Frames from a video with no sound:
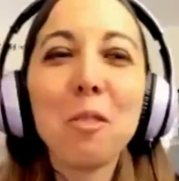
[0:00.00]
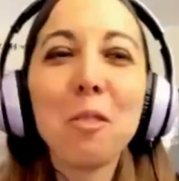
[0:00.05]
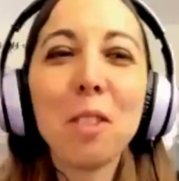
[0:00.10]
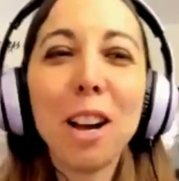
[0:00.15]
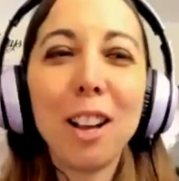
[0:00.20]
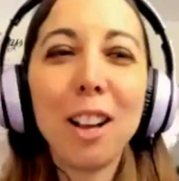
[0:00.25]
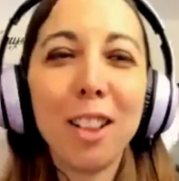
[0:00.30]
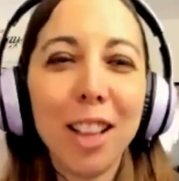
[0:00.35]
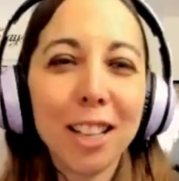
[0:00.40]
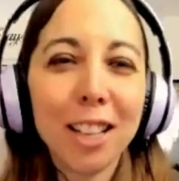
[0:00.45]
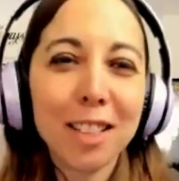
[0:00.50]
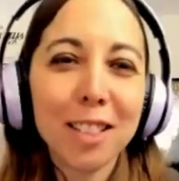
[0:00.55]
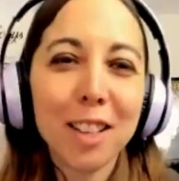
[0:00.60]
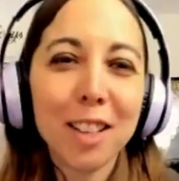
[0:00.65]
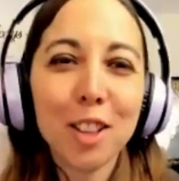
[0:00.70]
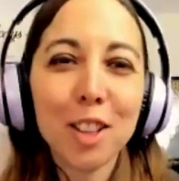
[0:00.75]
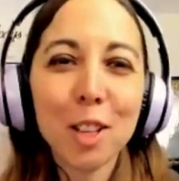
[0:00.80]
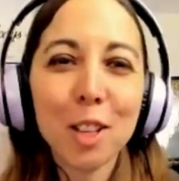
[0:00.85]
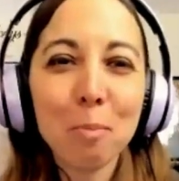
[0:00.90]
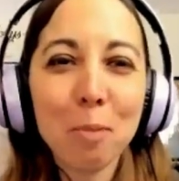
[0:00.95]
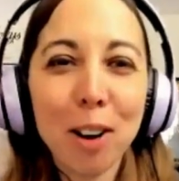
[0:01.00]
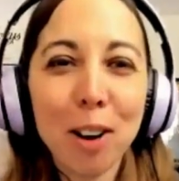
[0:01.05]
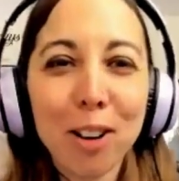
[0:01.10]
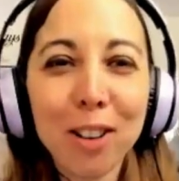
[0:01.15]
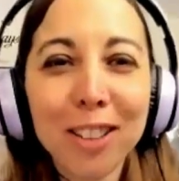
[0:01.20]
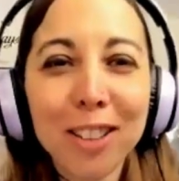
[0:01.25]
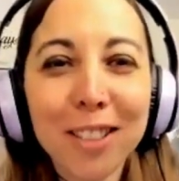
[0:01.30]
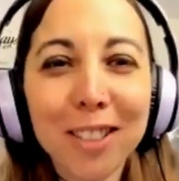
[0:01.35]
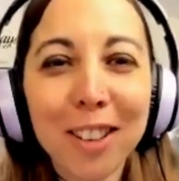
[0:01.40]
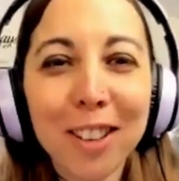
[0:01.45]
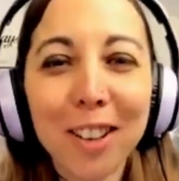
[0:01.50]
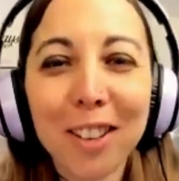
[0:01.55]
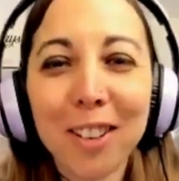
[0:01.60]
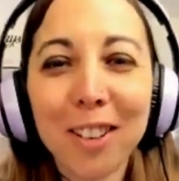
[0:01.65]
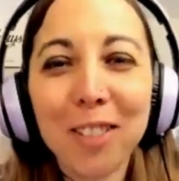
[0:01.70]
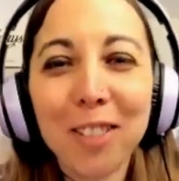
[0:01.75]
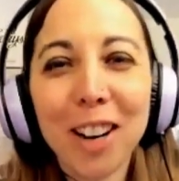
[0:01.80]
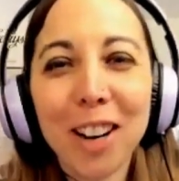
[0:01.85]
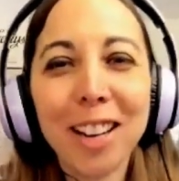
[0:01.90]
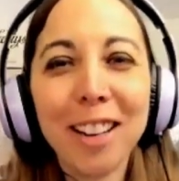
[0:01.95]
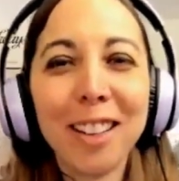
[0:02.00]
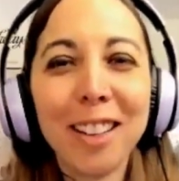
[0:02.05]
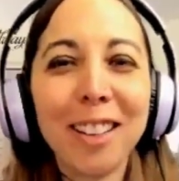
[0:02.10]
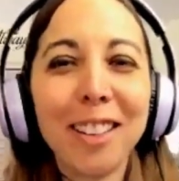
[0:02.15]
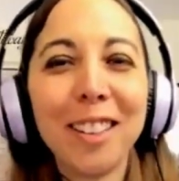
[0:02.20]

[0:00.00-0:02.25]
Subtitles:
Well, let's get this party started, right?